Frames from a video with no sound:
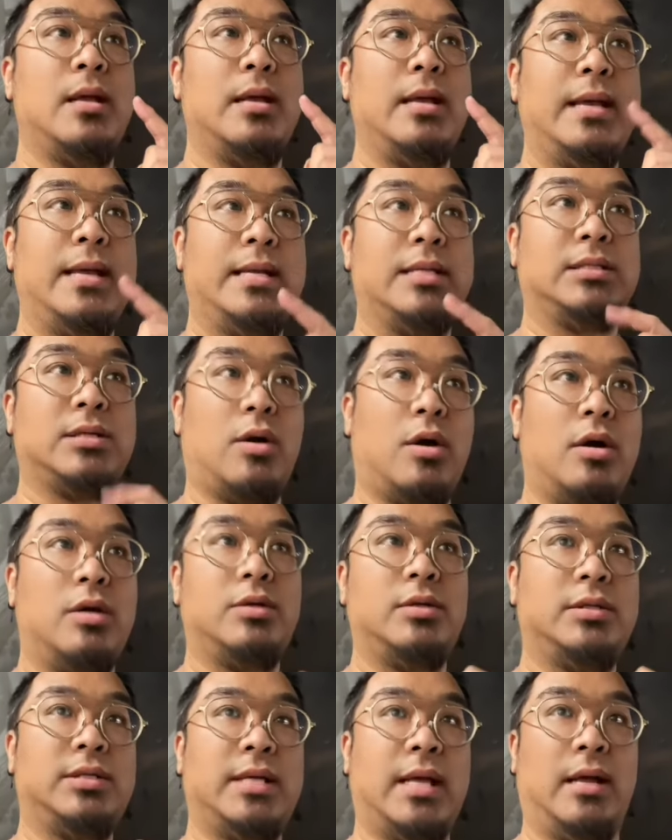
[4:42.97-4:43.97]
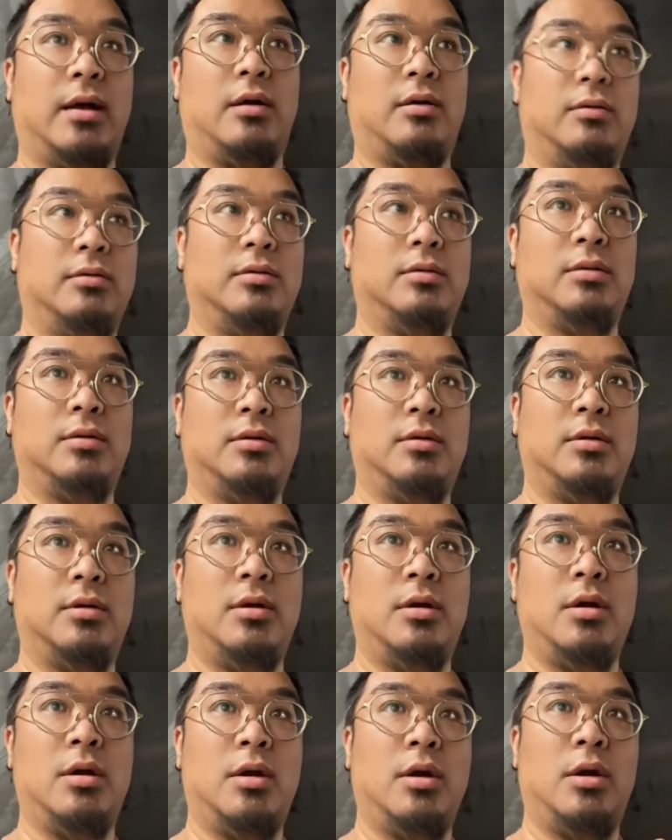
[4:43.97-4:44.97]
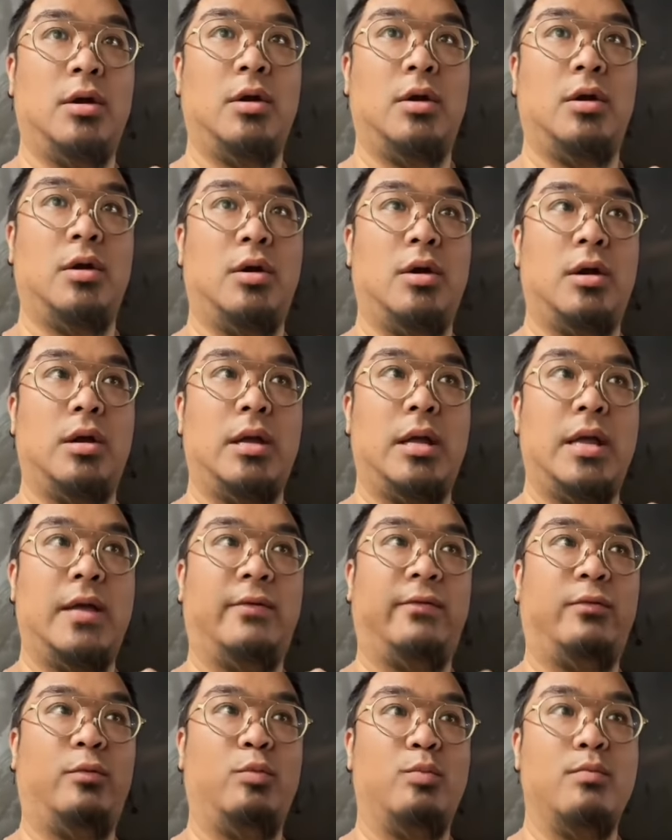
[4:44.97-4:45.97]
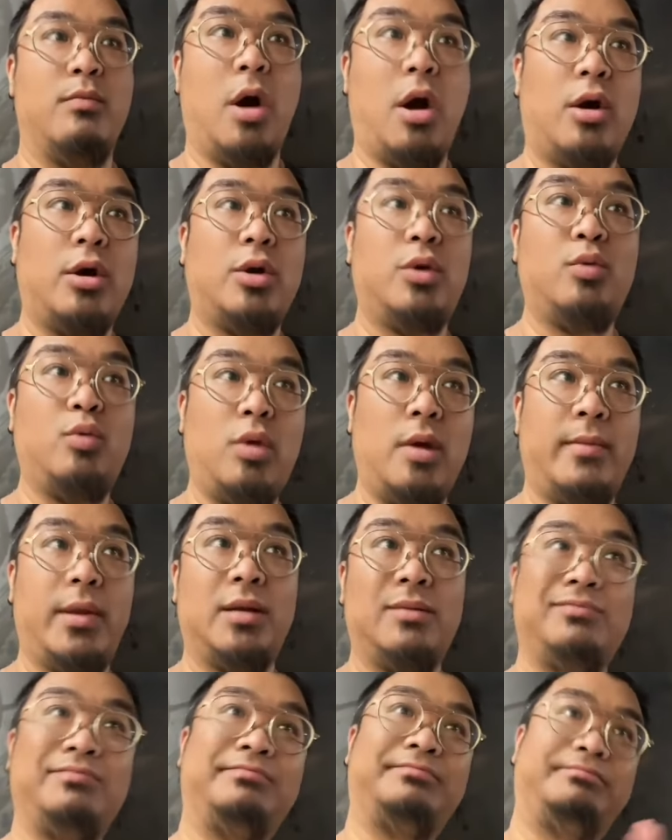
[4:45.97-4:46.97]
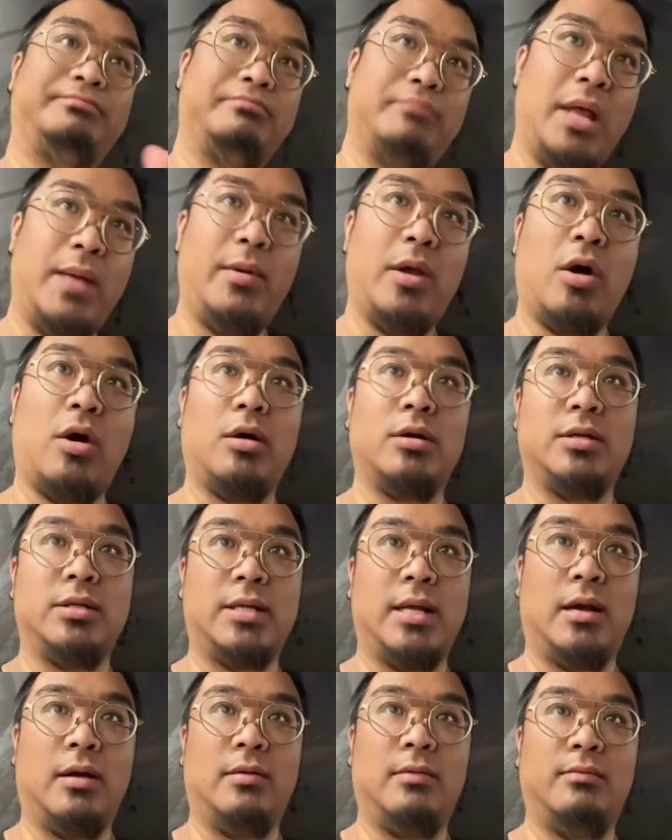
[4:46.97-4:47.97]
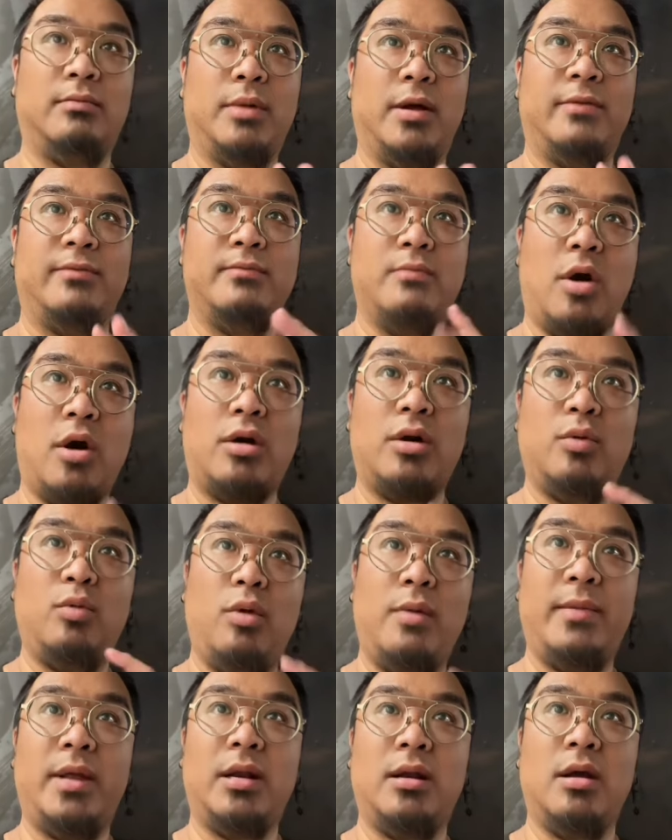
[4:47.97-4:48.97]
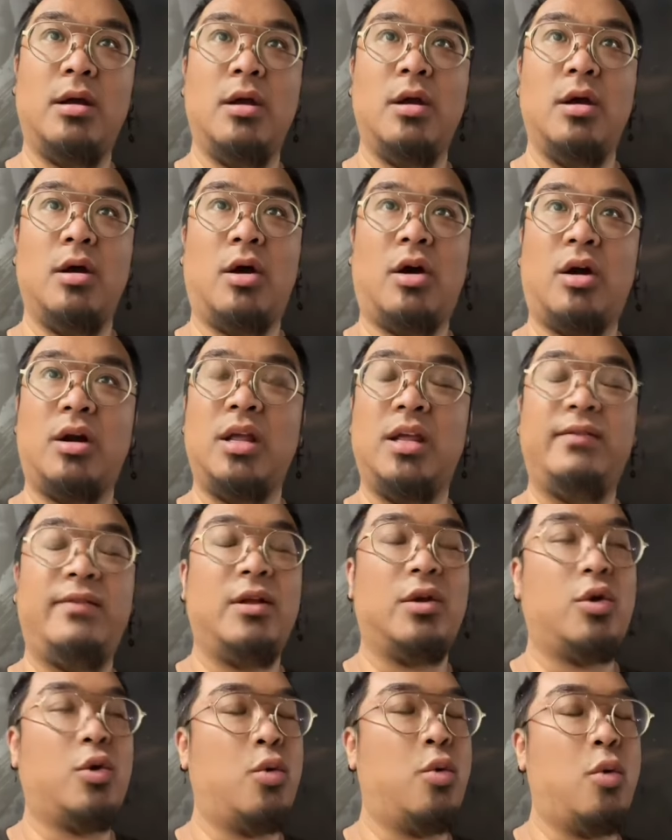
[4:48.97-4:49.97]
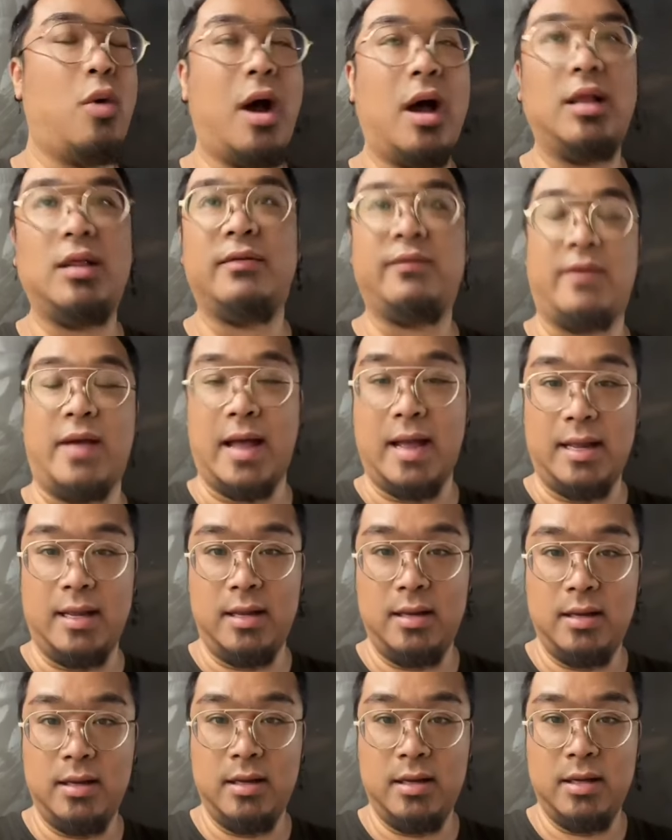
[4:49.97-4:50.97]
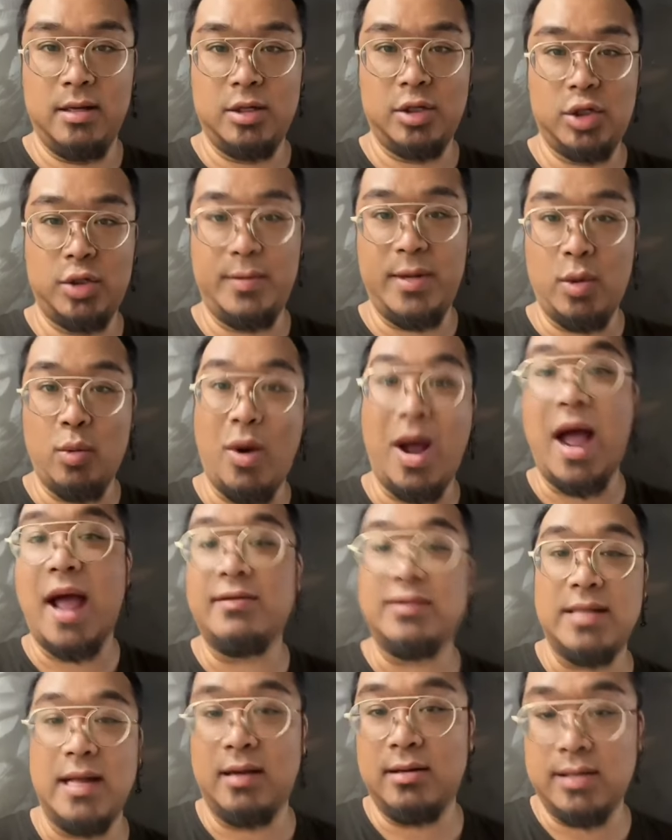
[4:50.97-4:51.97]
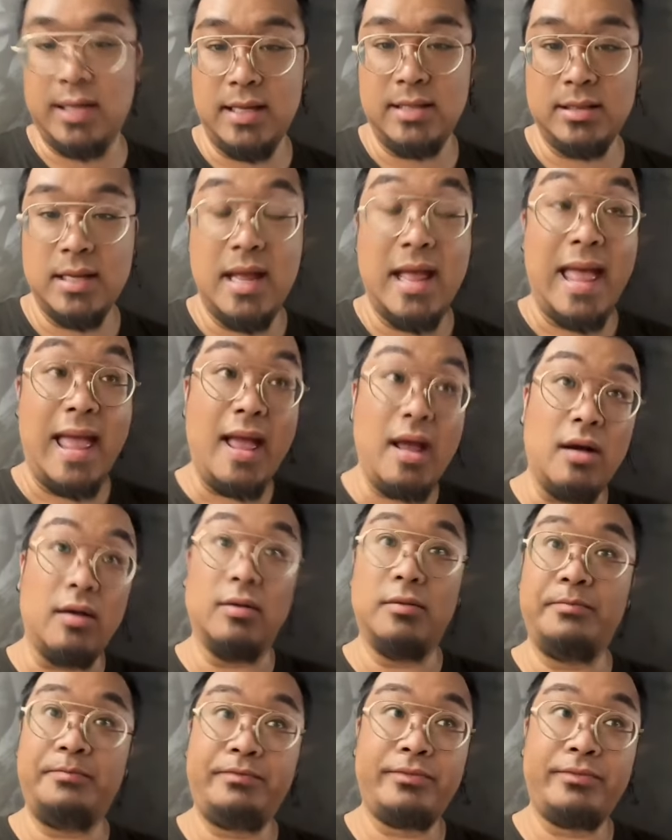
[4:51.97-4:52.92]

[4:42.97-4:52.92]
it is hard to tell if modern women, maybe hard to tell, but if modern women are even qualified to be wives nowadays. Hell,